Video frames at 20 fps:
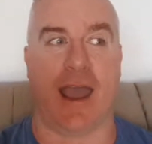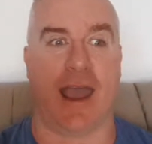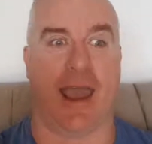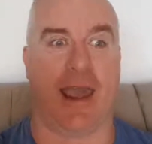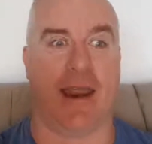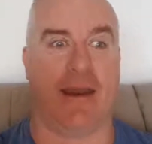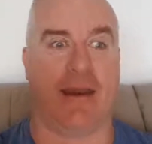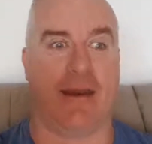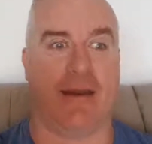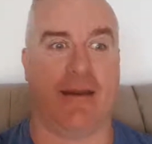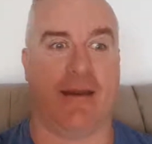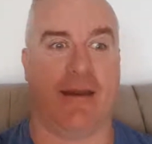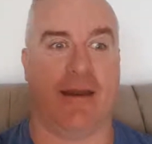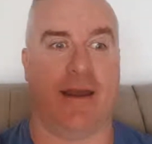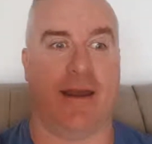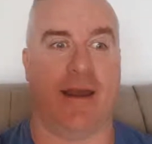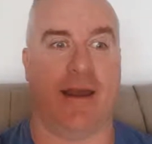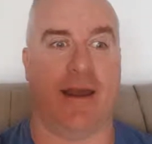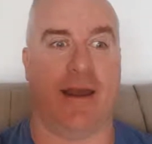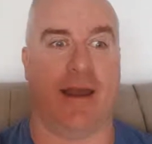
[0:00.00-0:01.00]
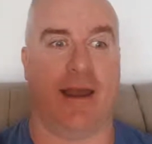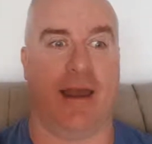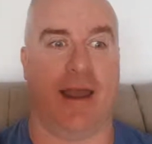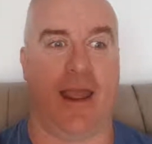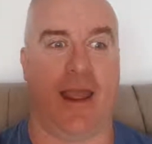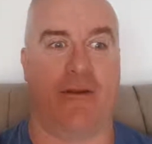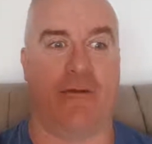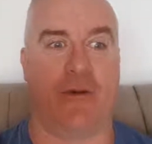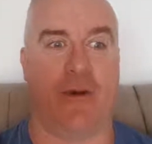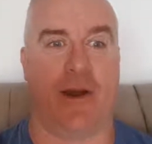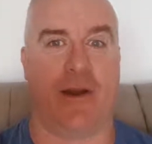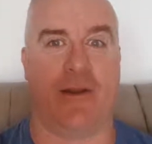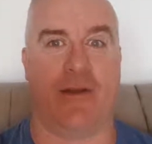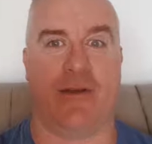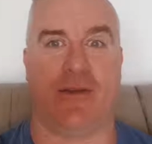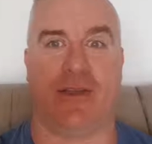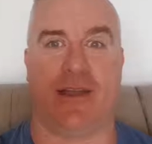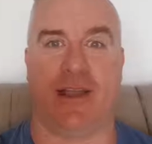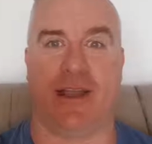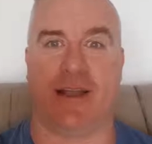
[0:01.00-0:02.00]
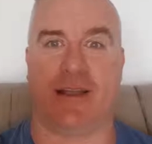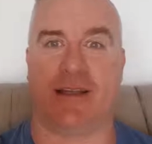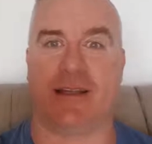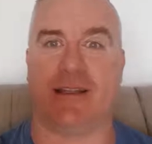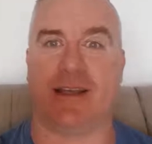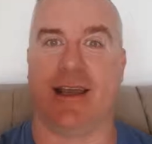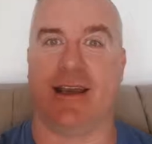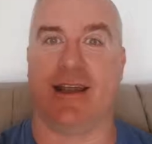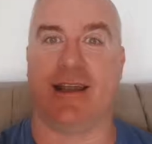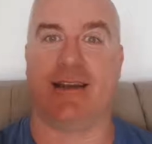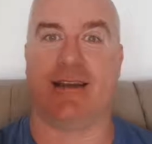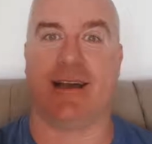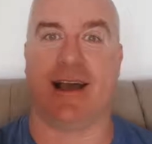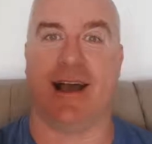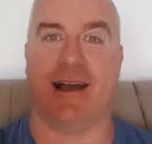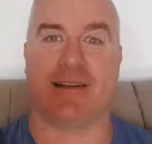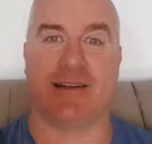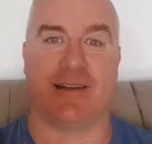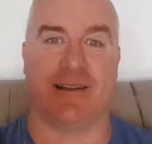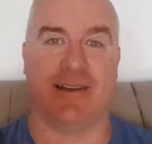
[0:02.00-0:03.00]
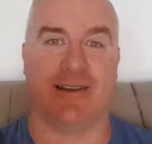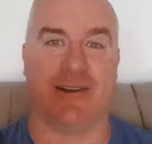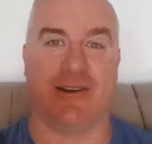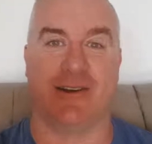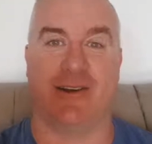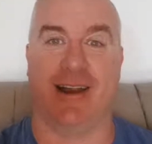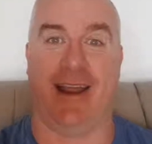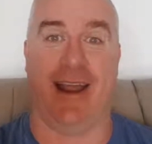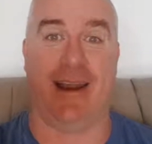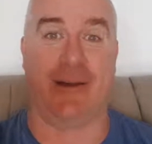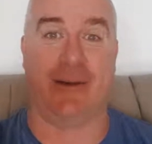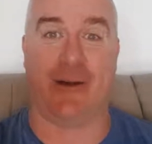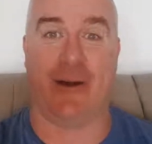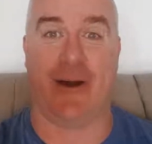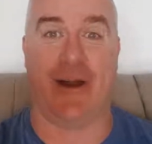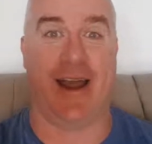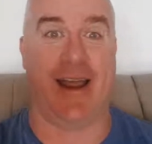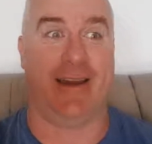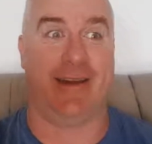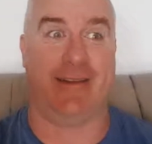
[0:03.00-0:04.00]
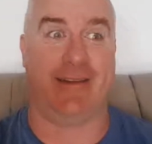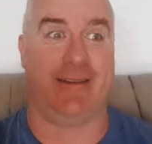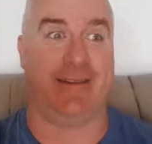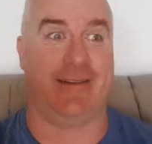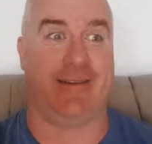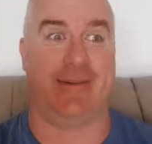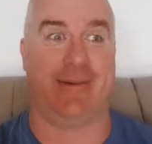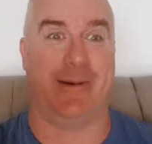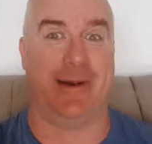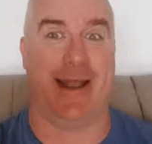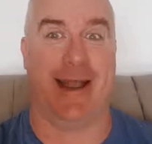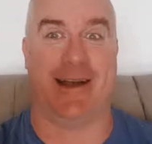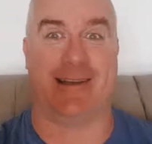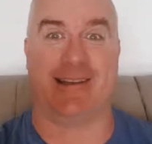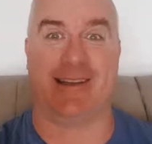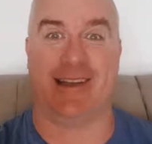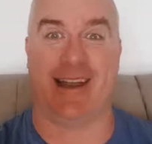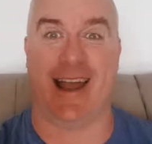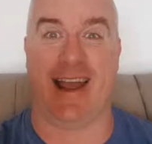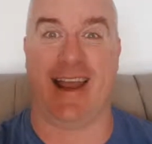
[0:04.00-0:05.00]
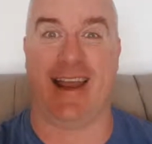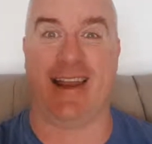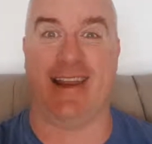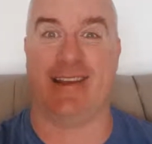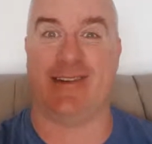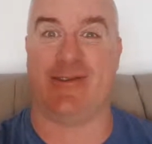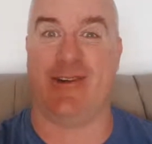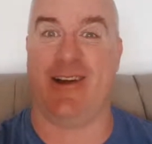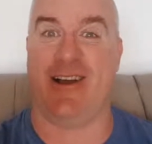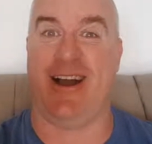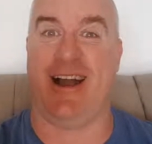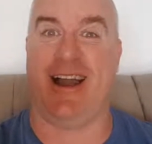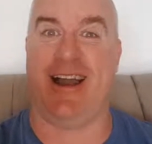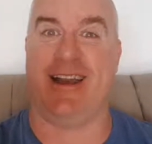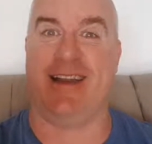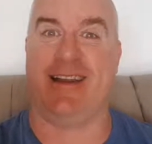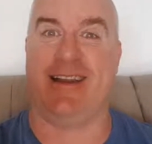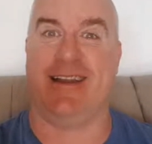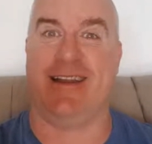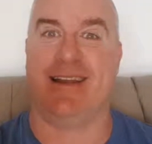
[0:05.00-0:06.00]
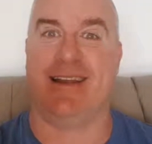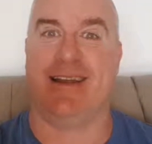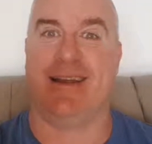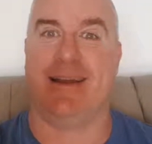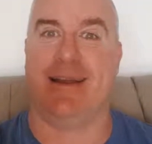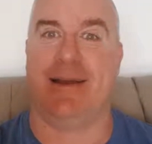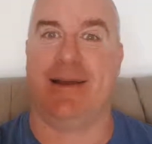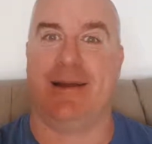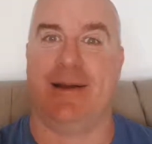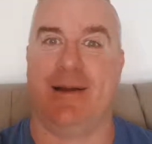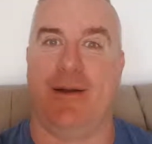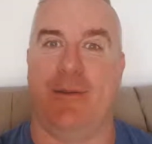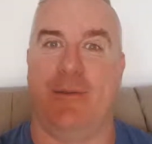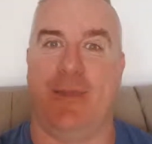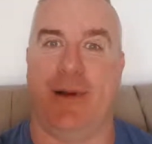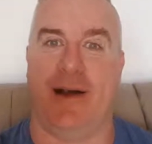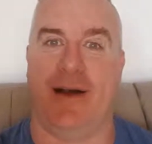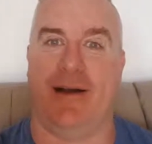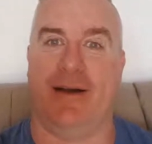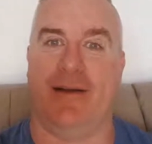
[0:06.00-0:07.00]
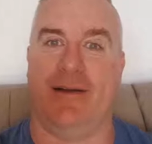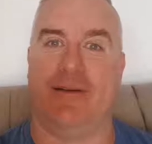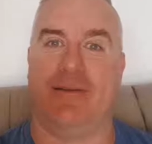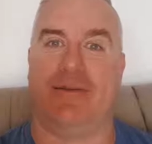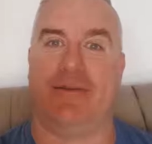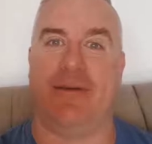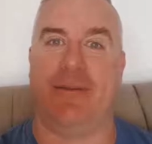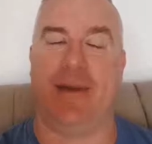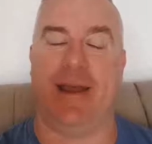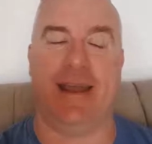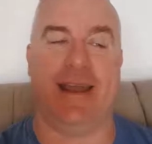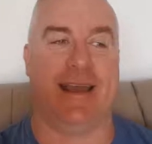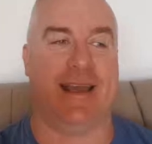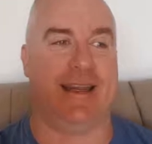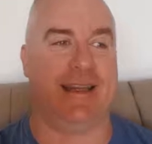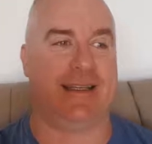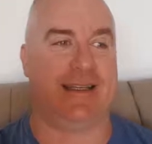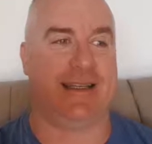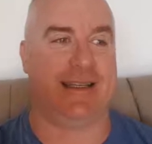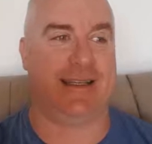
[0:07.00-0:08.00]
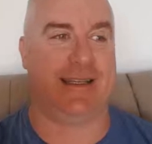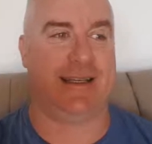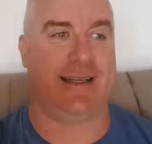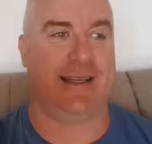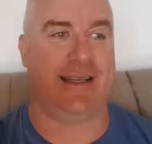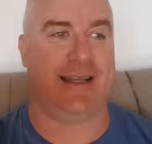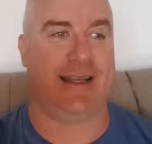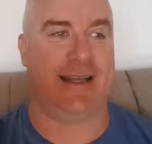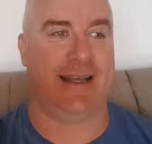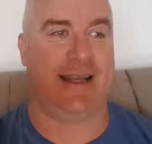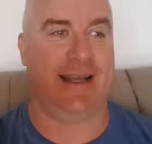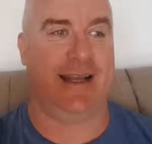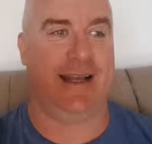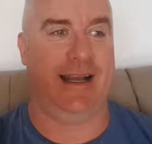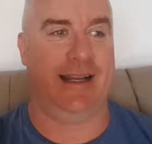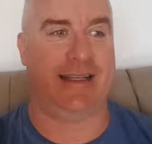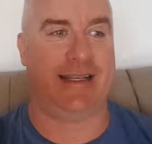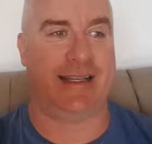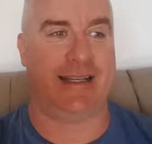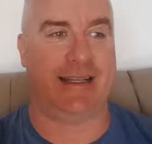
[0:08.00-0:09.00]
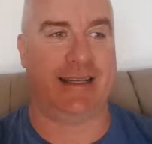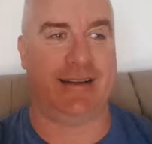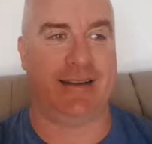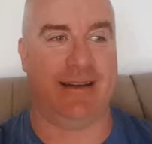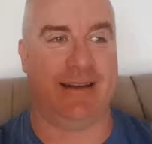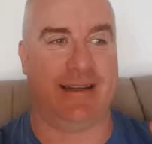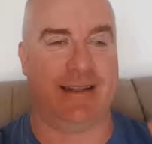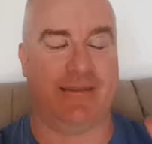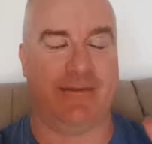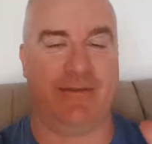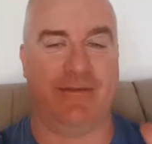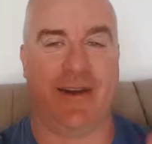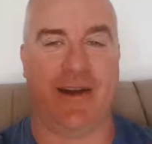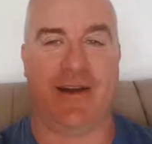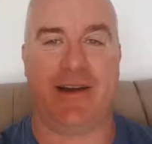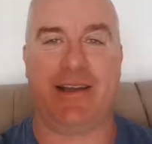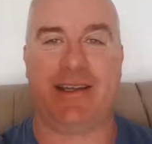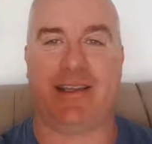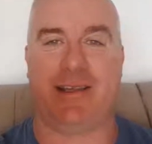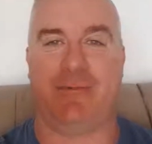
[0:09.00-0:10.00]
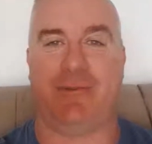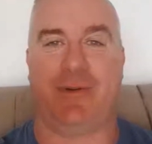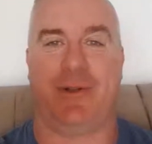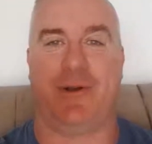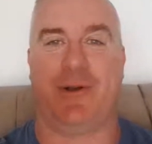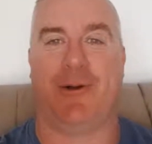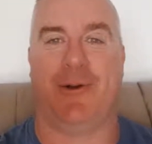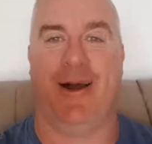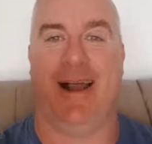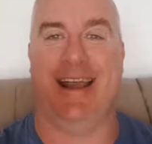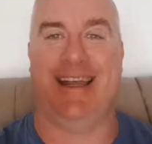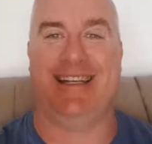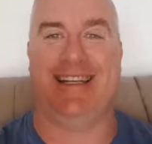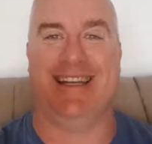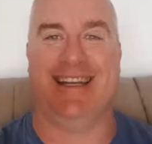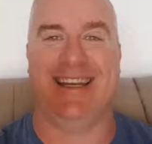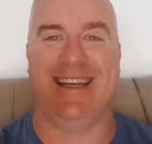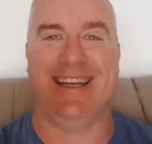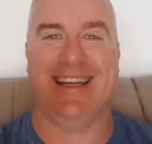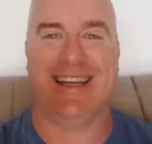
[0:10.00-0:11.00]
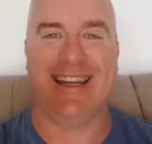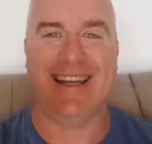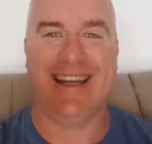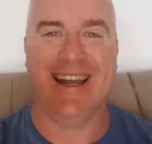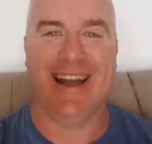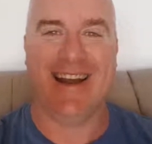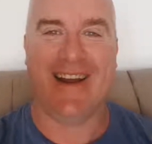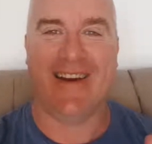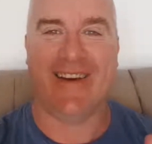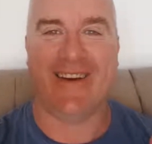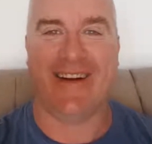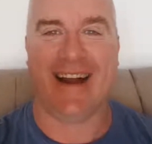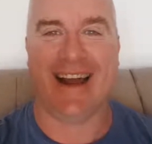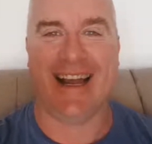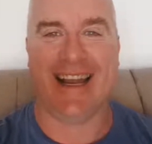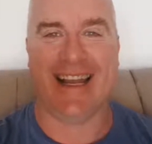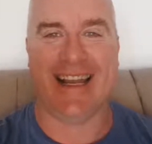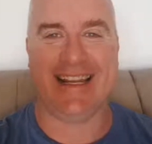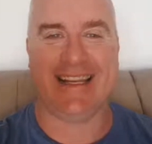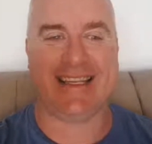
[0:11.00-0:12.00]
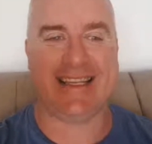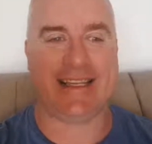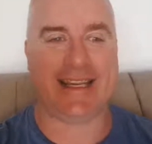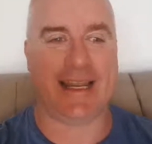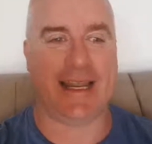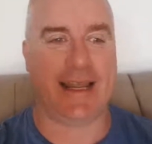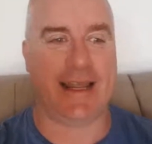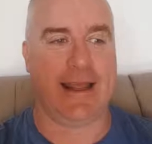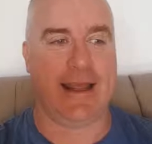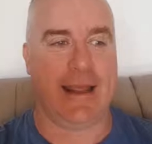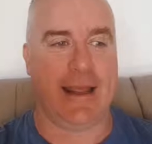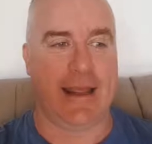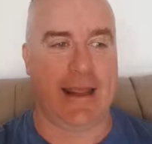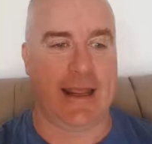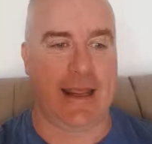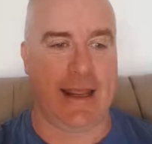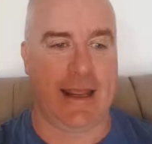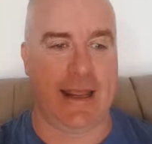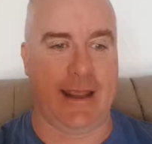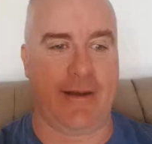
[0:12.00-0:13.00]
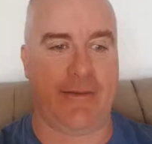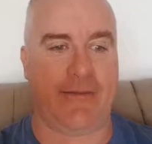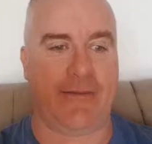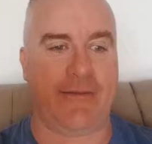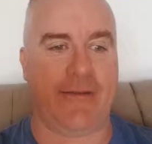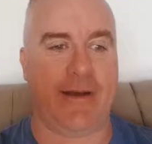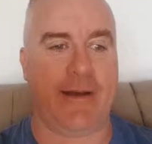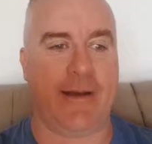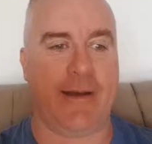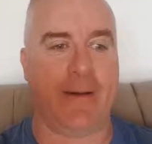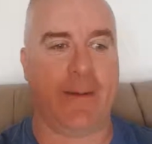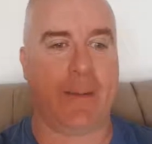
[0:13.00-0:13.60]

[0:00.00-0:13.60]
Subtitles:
And everyone who thinks they need to hustle and grind 20 hours a day is right. But for me, it's a very simple equation, right? It's if